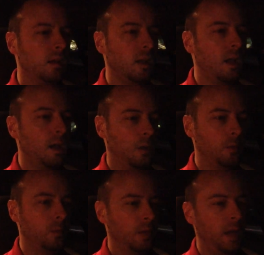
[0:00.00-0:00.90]

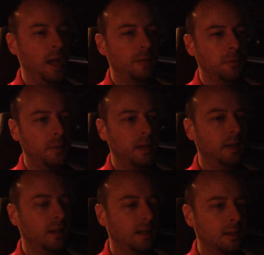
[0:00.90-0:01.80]
Now, half a
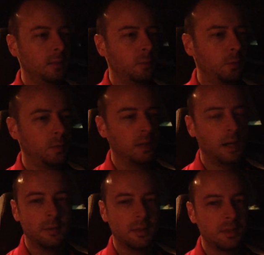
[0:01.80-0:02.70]
meg would
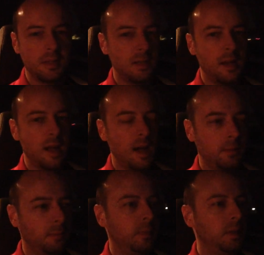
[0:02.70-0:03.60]
obviously
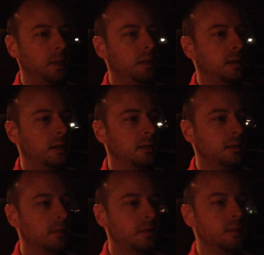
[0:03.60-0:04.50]
not be a
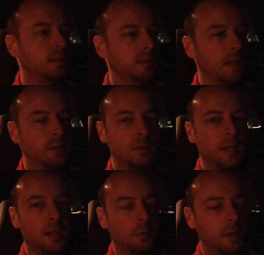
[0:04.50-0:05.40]
standard
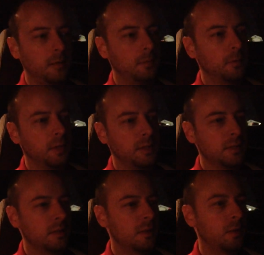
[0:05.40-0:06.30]
data rate for any
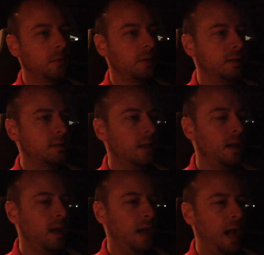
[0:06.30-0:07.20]
Cisco device.
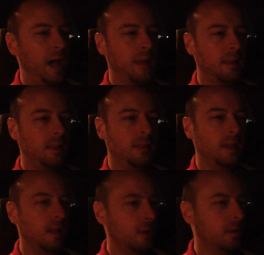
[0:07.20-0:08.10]
I
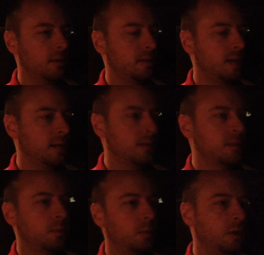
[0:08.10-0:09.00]
think on this
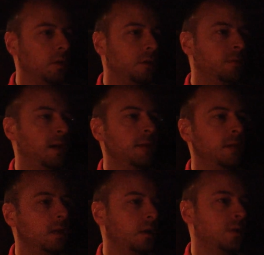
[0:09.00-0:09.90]
access point, on the 5
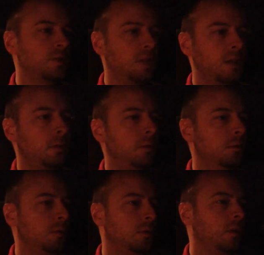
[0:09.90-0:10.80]
gigahertz
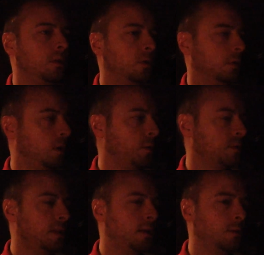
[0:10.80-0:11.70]
channel, your
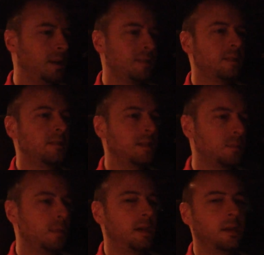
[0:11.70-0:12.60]
lowest data rate's
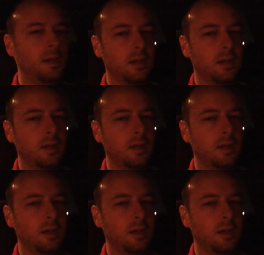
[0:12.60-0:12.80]
6 meg.